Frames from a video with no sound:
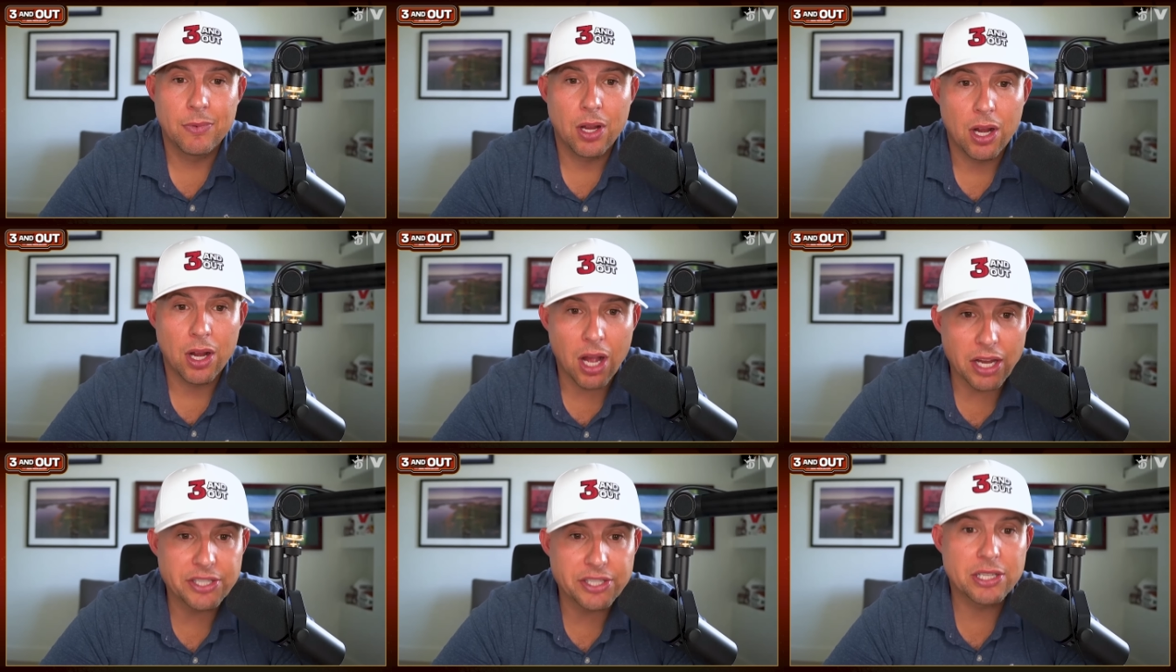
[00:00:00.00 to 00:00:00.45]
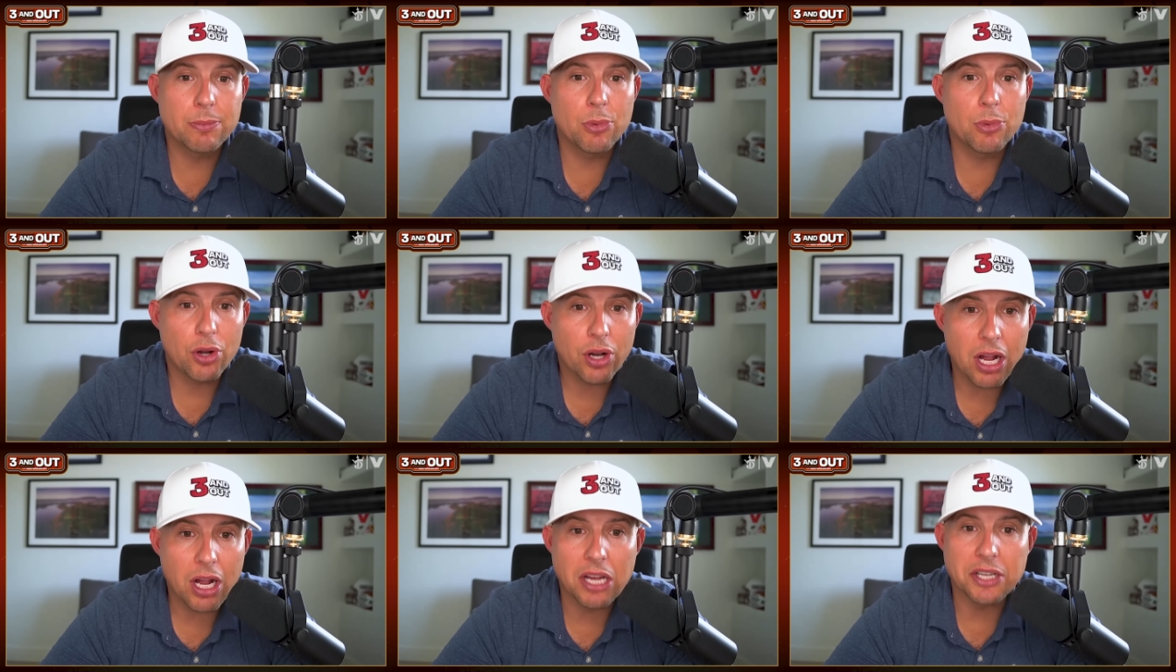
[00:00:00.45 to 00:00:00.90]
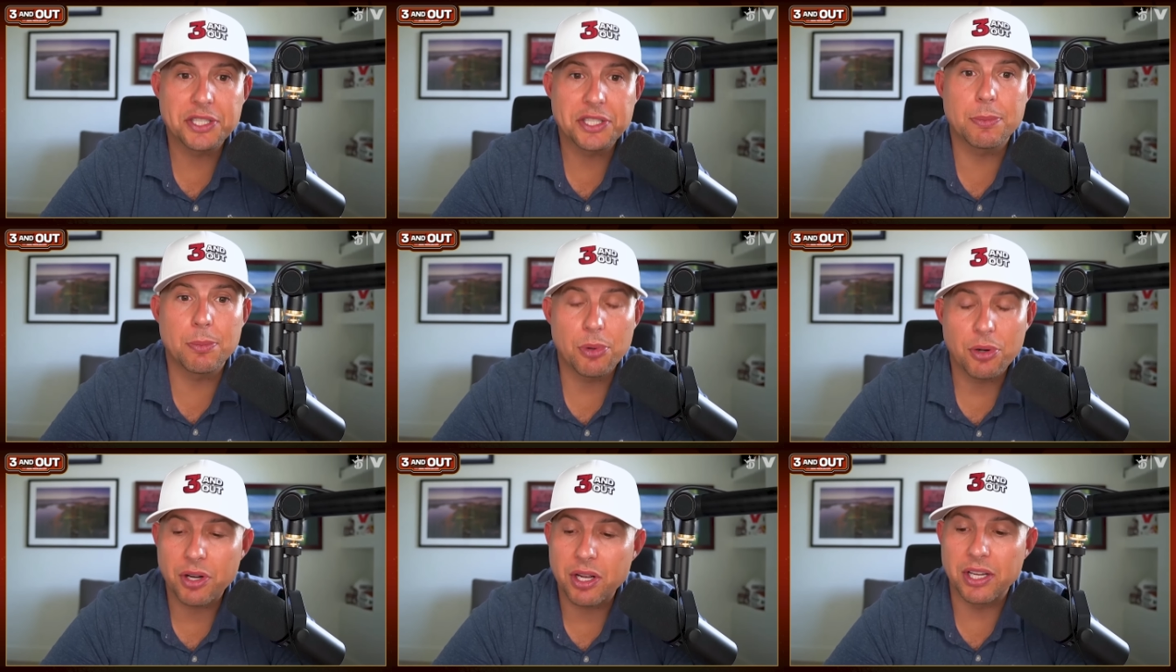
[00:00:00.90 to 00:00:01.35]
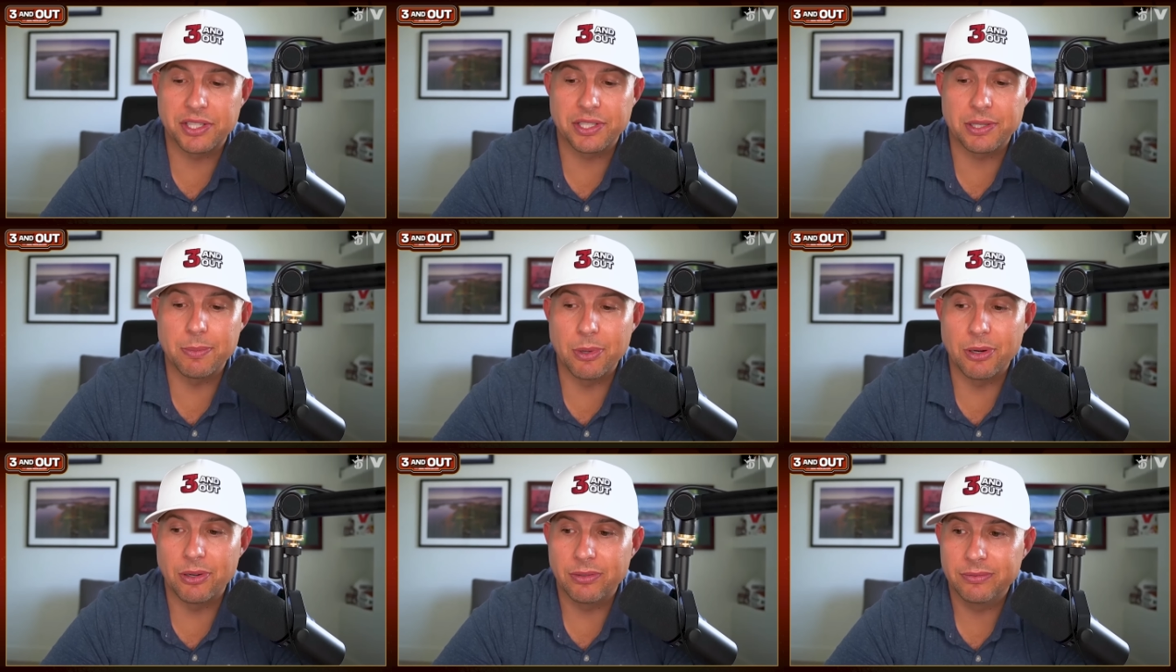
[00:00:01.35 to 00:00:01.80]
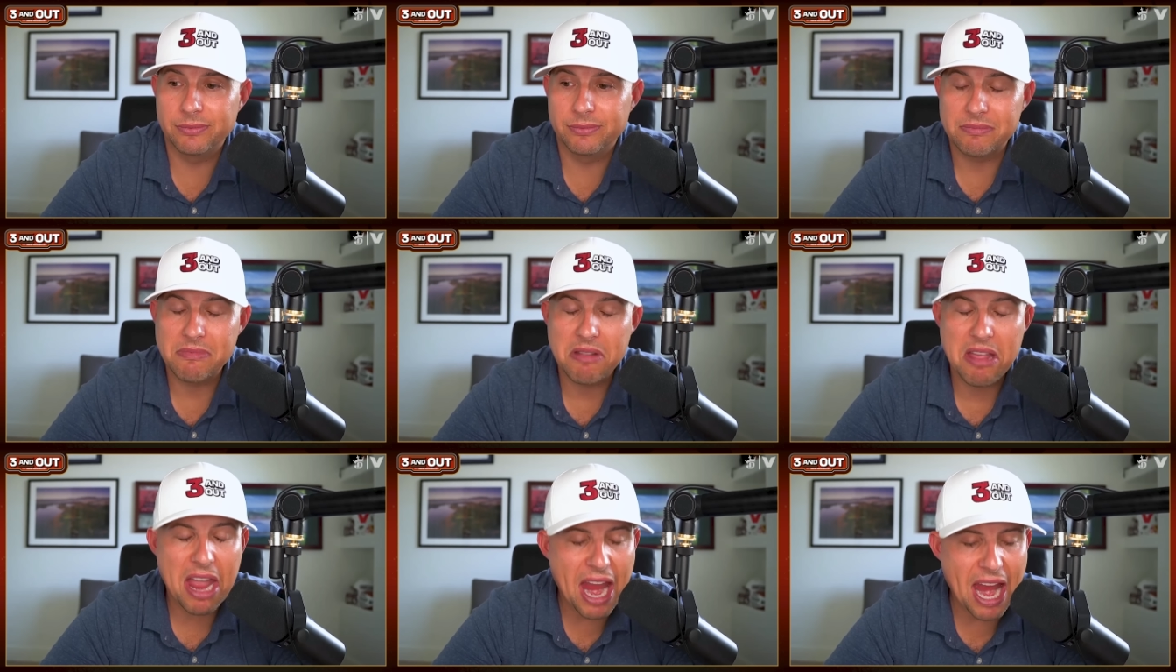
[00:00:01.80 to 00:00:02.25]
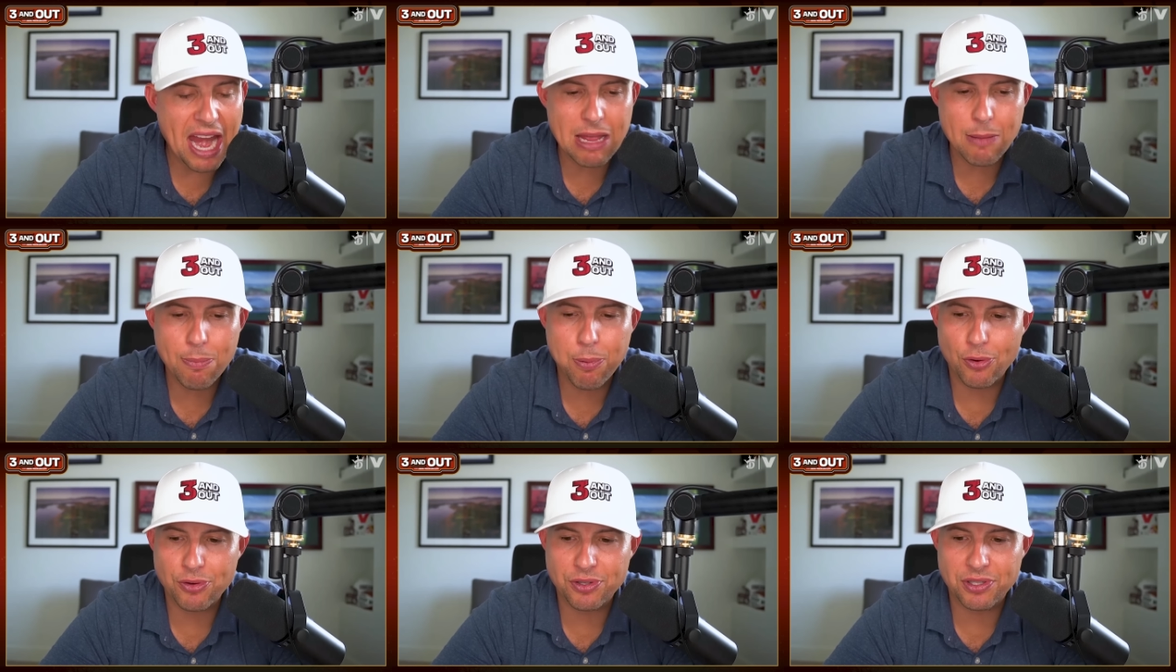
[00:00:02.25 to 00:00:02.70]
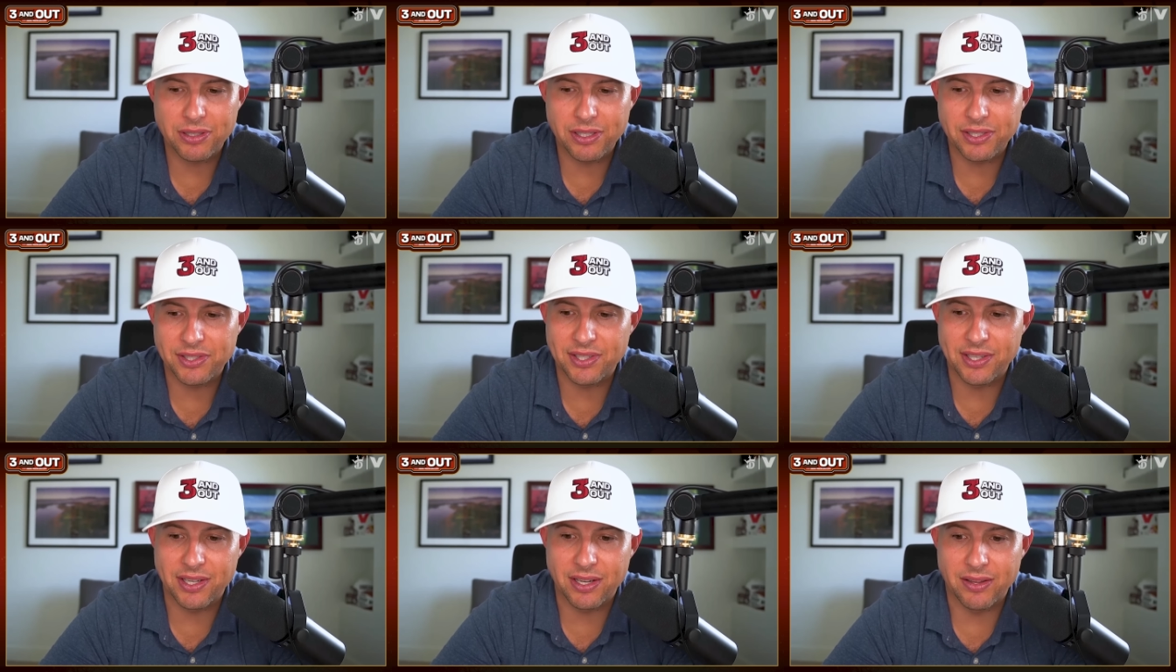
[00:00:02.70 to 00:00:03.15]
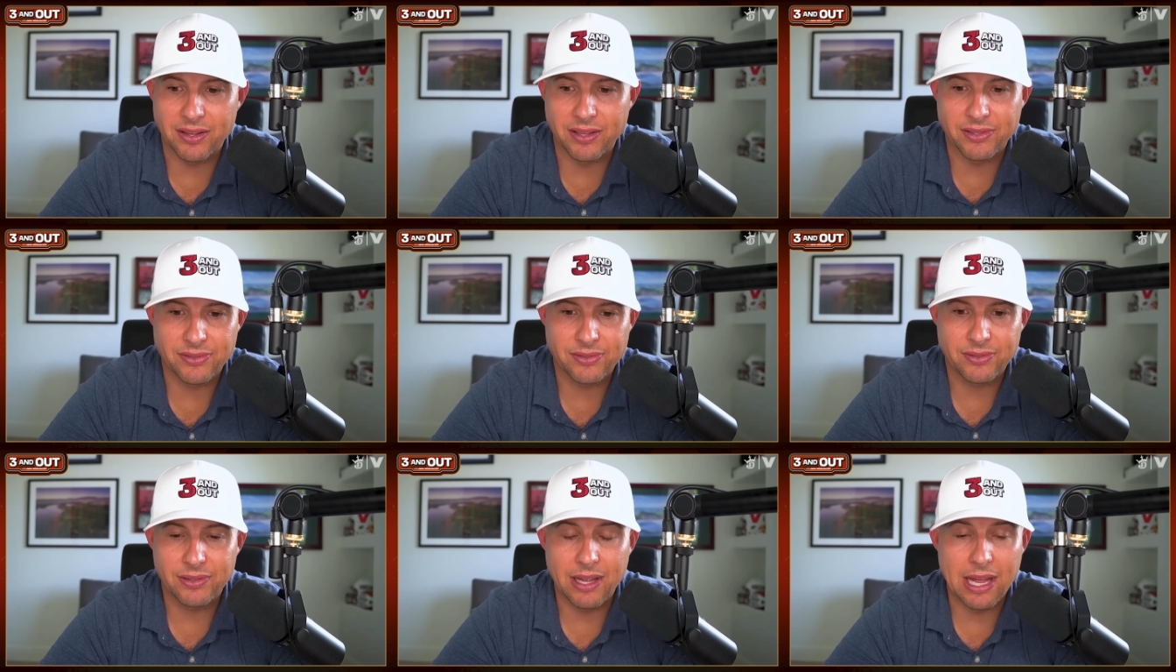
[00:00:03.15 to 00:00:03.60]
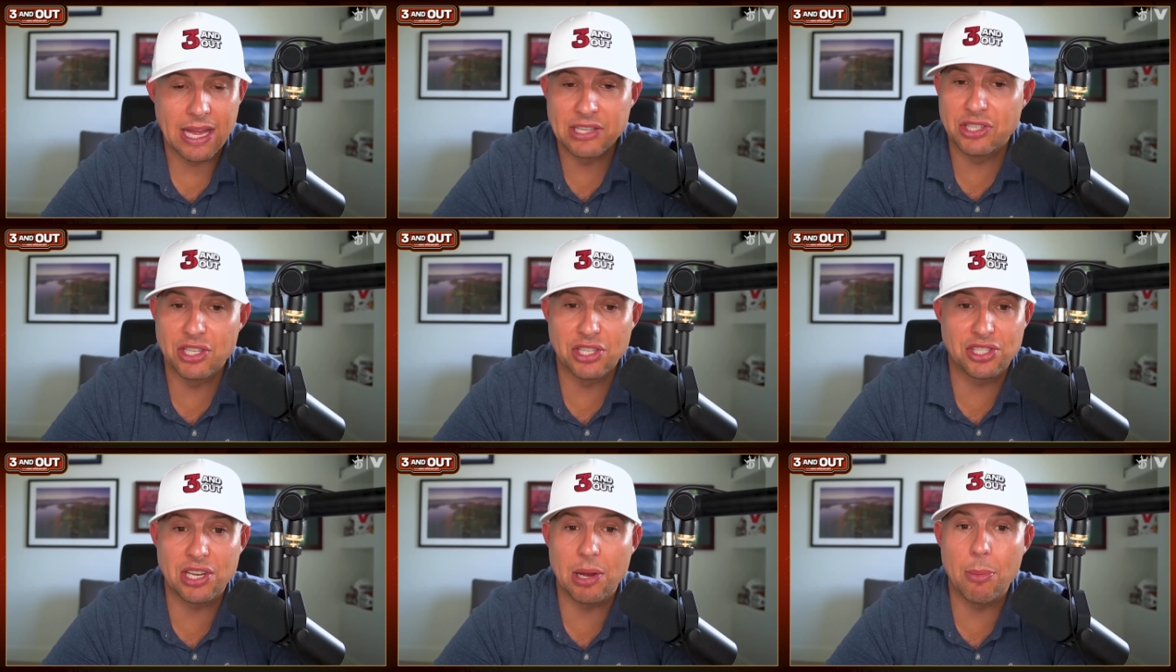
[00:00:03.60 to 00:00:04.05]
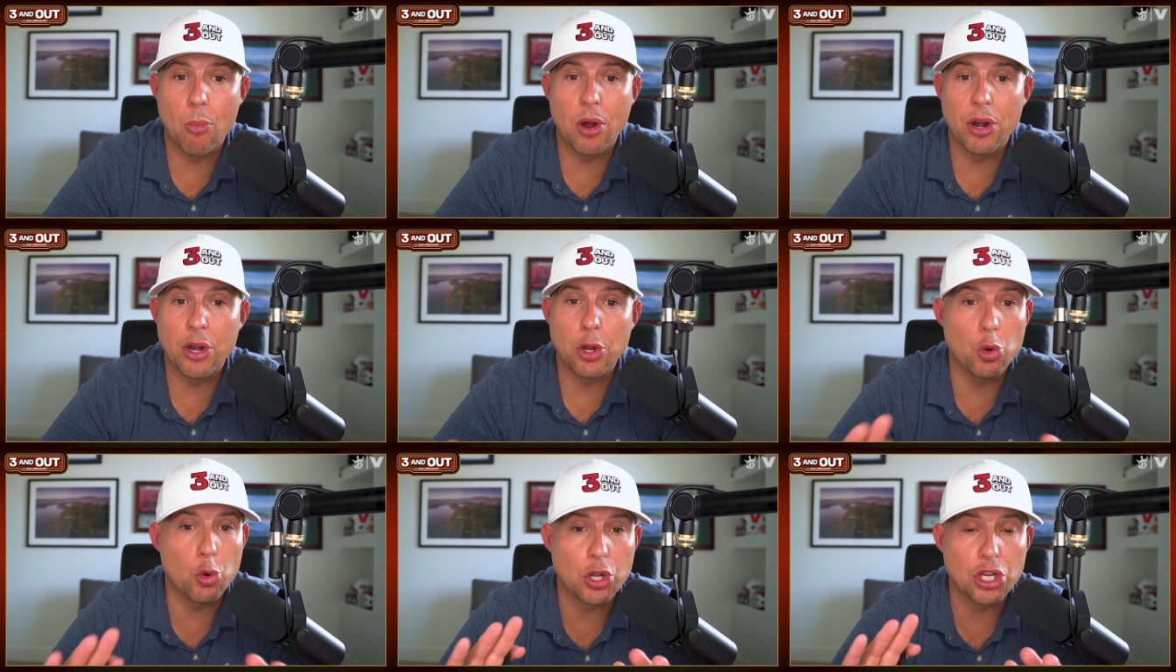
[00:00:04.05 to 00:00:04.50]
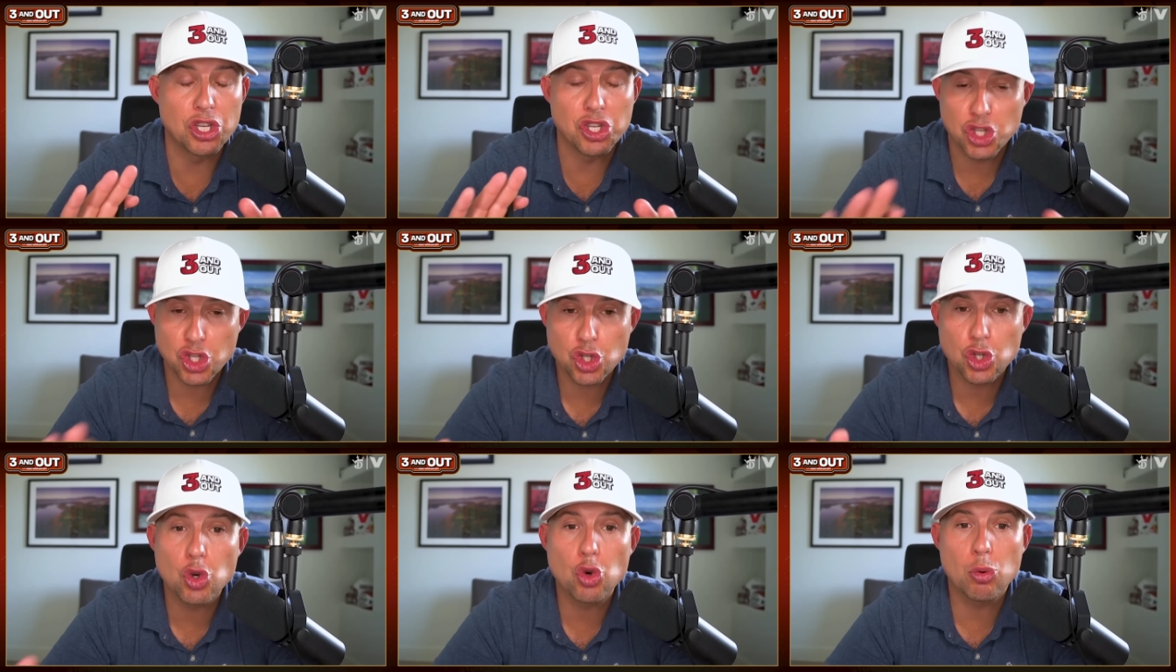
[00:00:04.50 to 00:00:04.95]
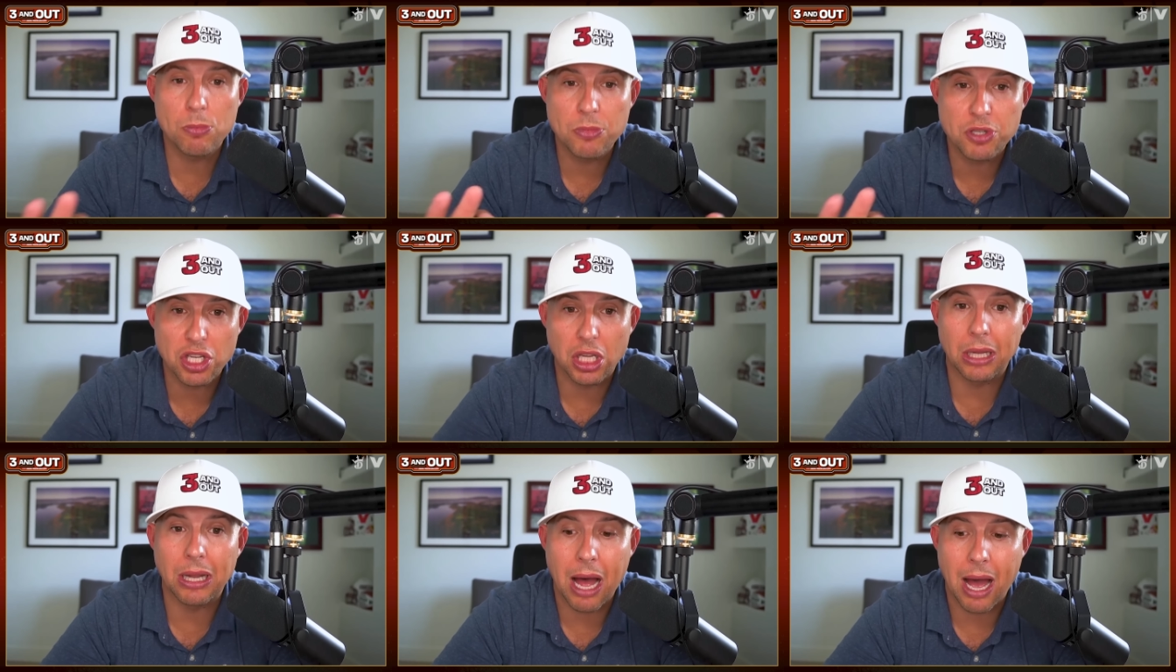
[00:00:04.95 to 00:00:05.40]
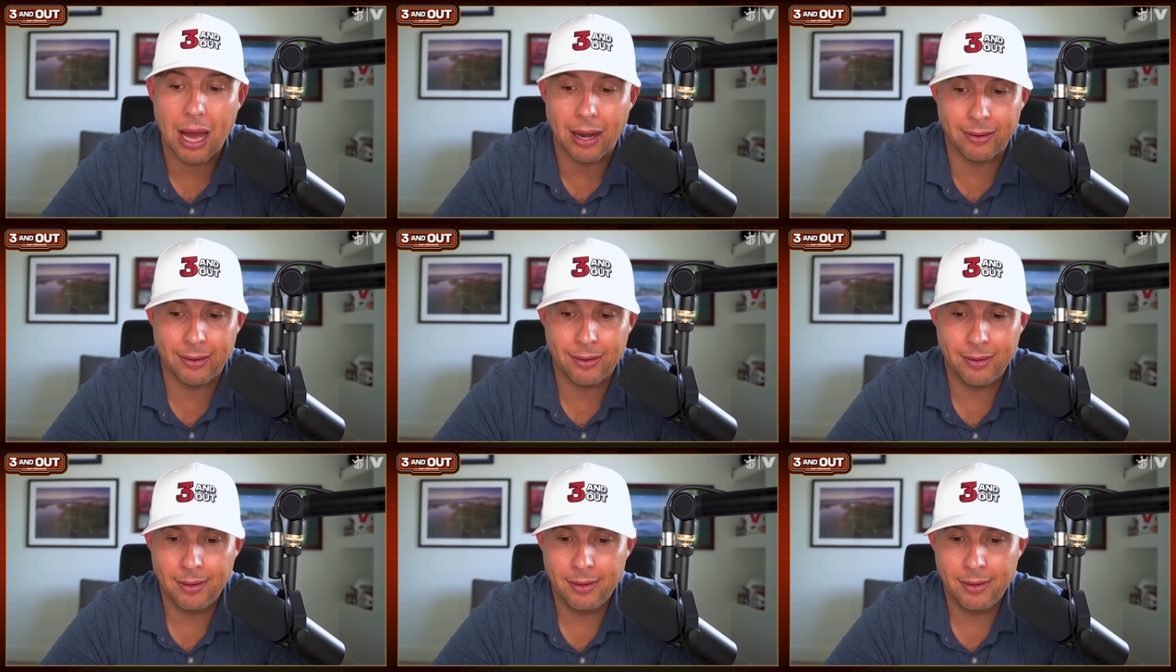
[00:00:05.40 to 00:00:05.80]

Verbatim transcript: Customer, customer, customer. Any person listening to this, as just someone who consumes a lot,